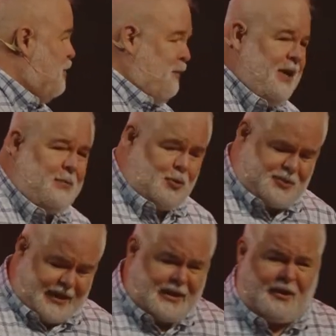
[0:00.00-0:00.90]
of Hebrews,
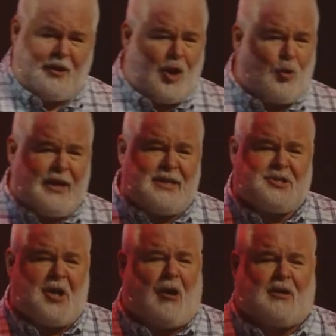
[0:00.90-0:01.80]
he doesn't know what he's
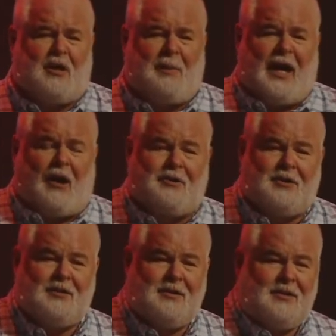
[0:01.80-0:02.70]
talking about.
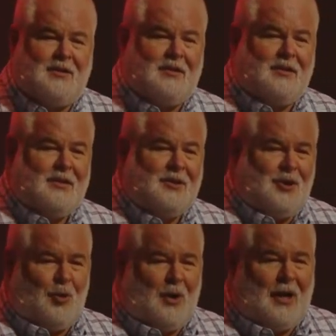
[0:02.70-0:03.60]
You
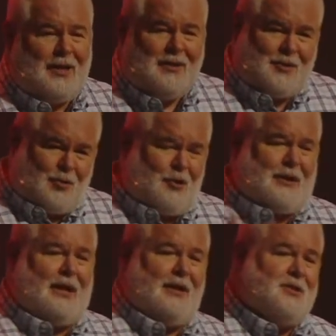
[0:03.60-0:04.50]
know why? Go look
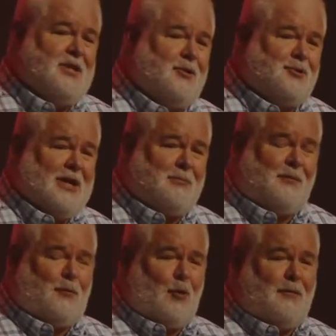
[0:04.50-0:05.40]
at it. Ezekiel chapter
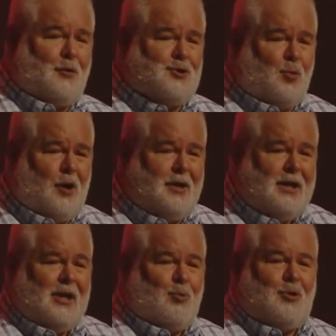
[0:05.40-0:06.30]
40, verse 1,
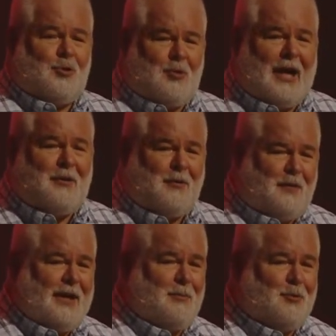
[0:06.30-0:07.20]
where the writer of
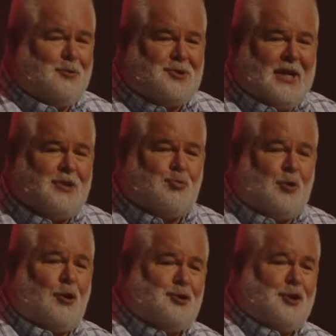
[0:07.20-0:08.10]
Hebrews says
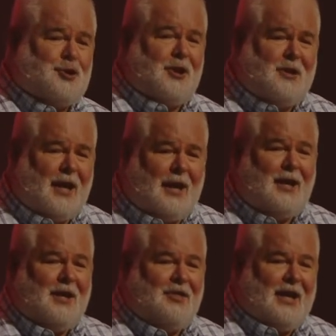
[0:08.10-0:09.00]
Rosh Hashanah,
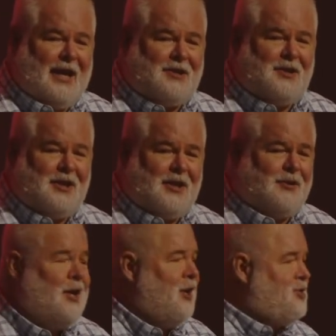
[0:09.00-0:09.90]
the head of the
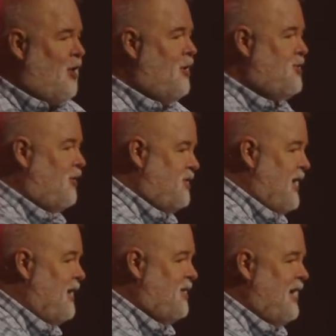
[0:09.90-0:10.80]
year, starts on the
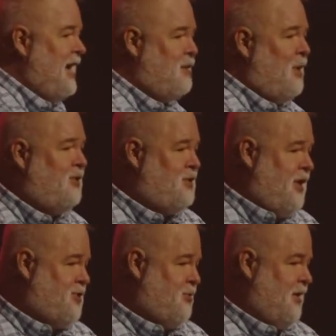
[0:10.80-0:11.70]
10th day of the month of
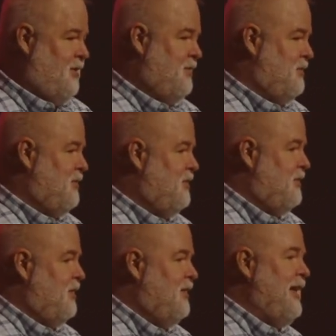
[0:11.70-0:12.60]
Tishri.
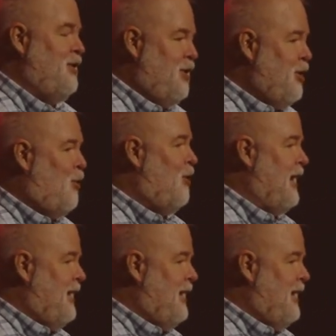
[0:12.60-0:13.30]
Now, you are a